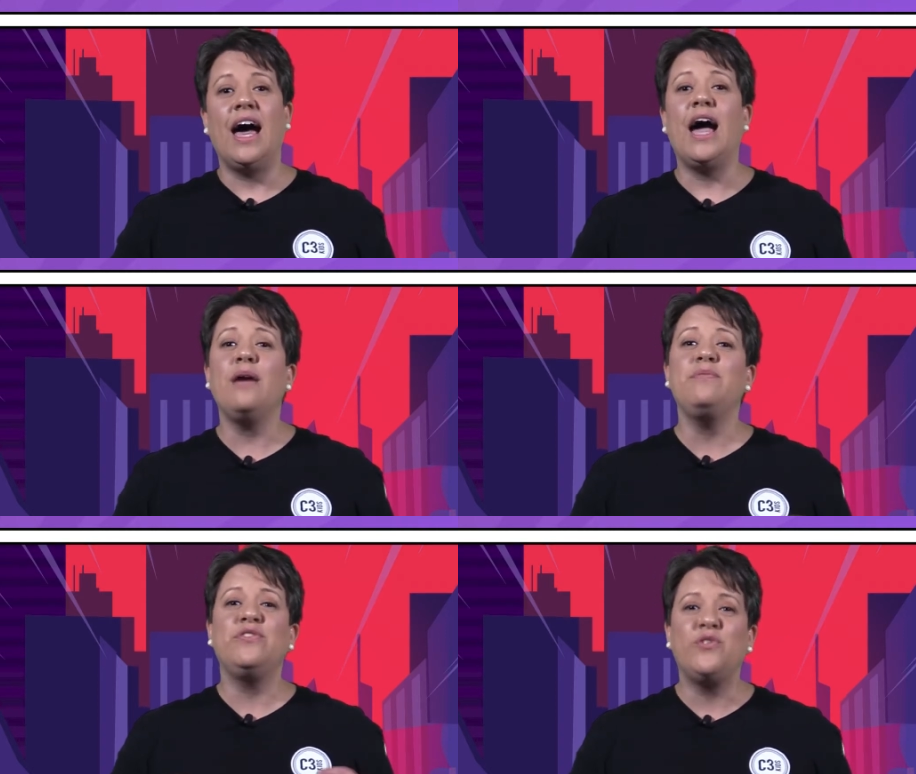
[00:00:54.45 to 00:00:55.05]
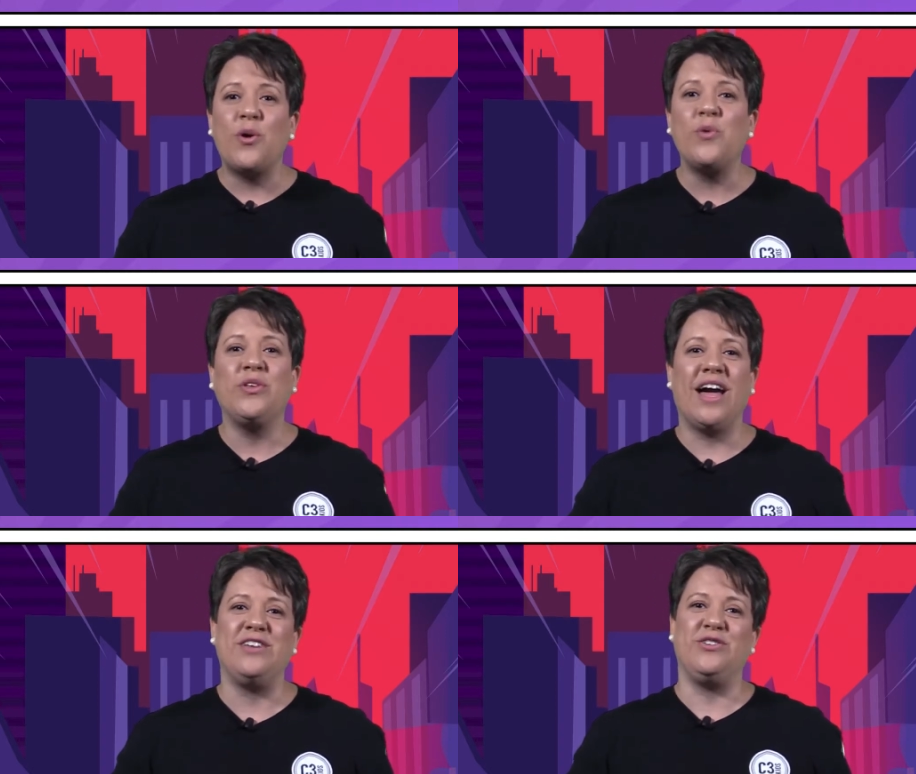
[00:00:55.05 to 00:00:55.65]
I'm so
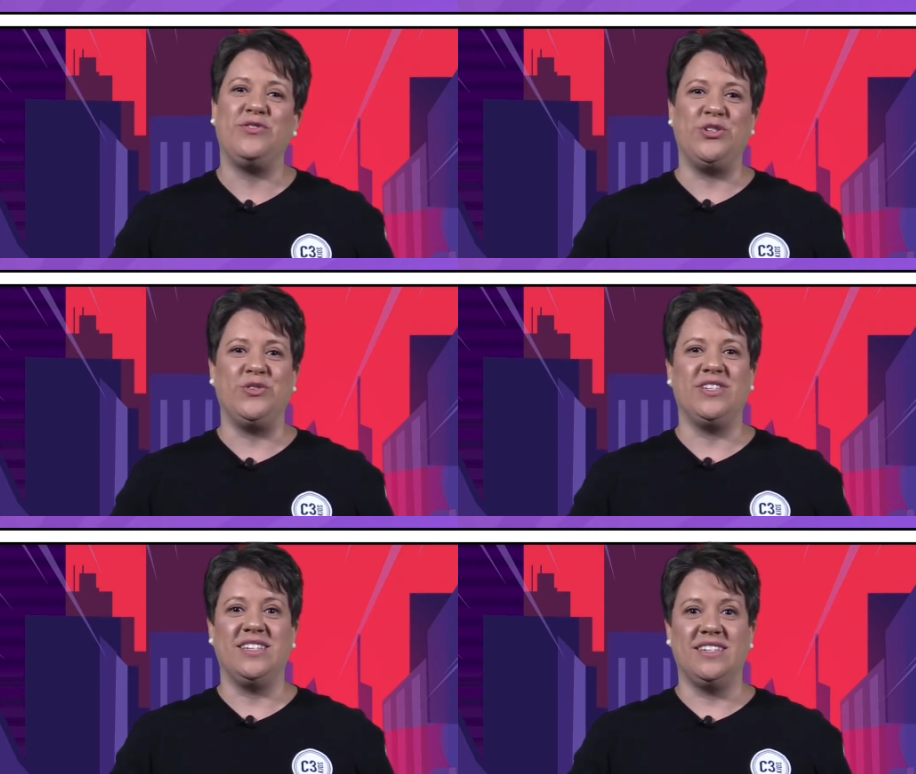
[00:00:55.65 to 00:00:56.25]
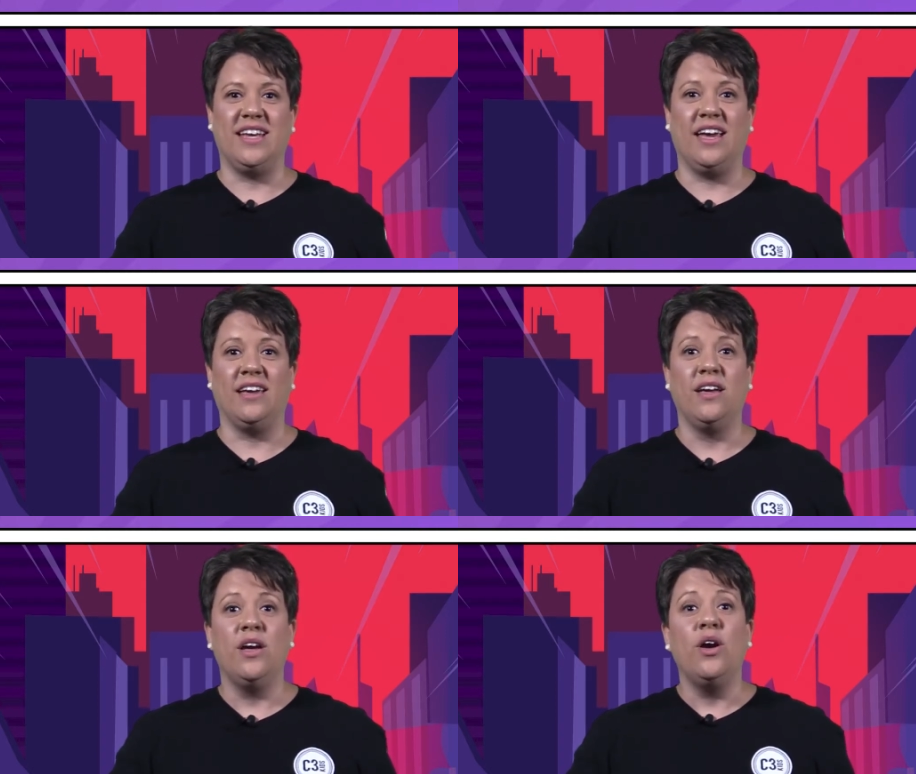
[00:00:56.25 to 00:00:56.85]
glad you've tuned in today.
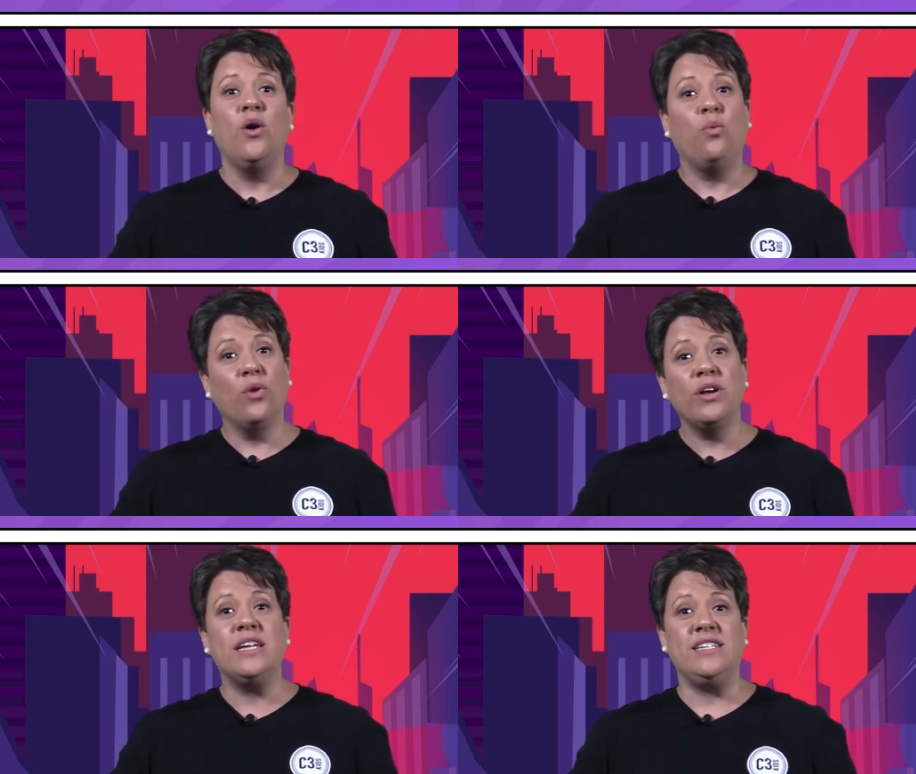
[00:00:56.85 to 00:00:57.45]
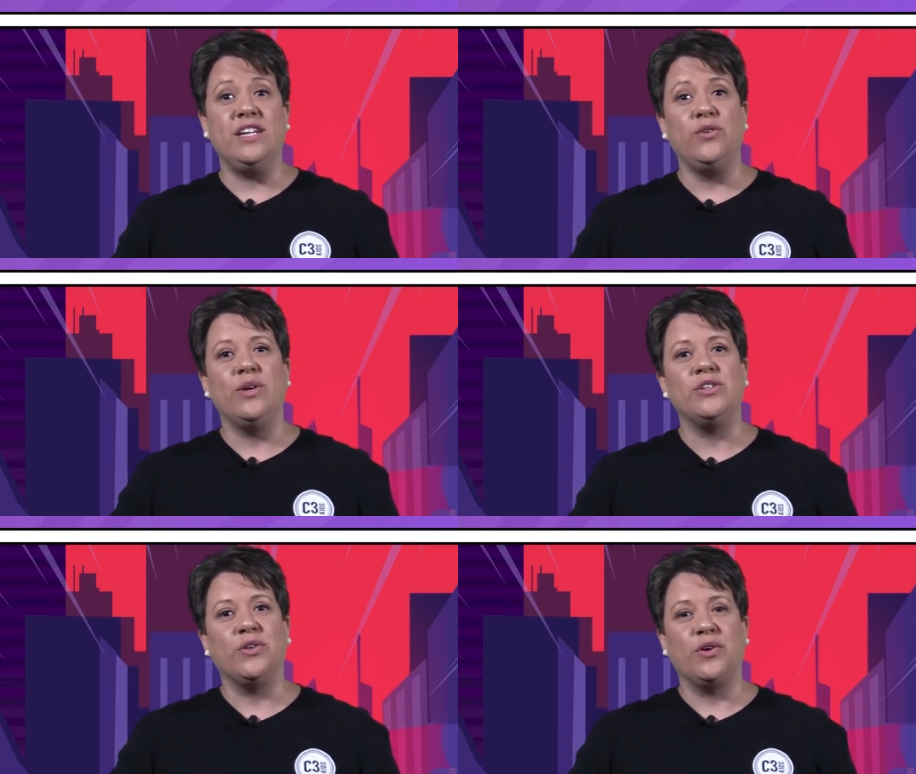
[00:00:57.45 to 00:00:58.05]
We're
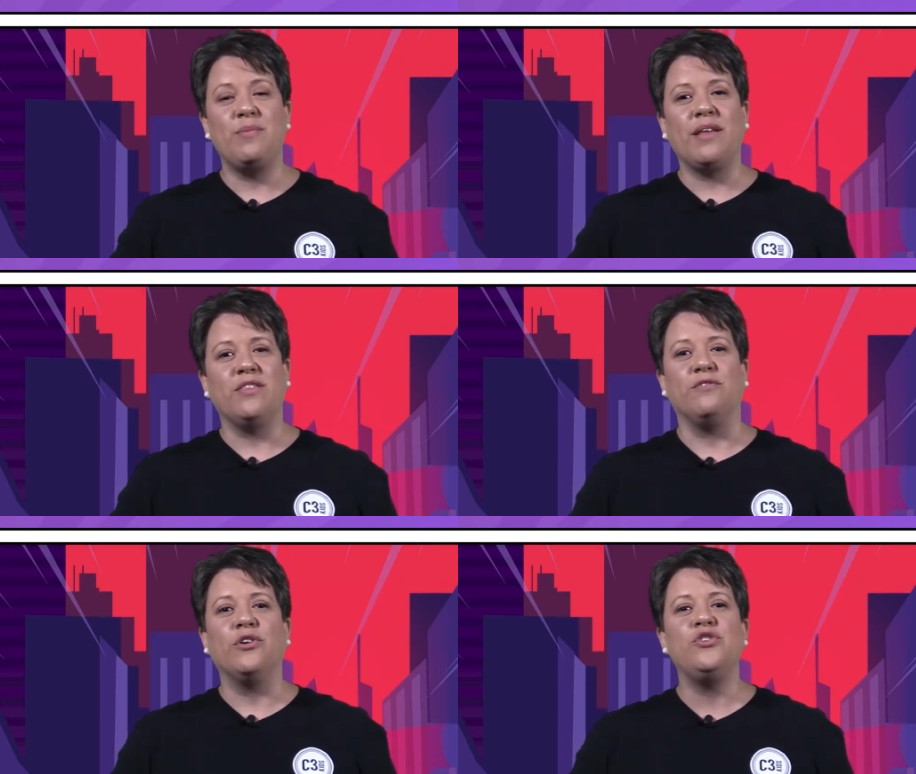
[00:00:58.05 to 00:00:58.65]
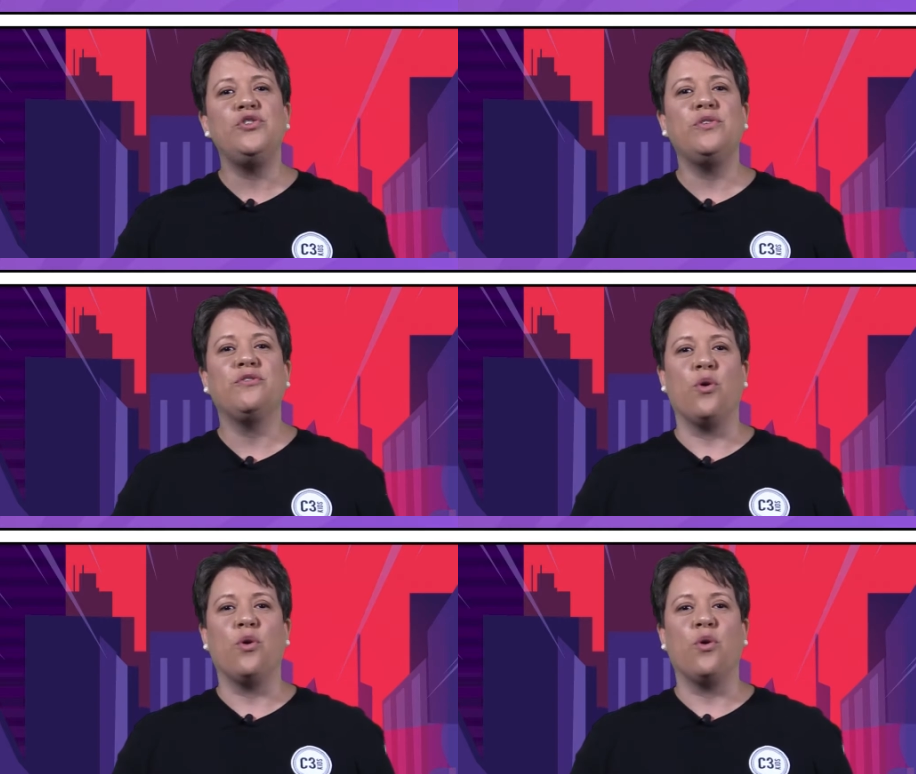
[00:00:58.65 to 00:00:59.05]
continuing to learn about the virtue of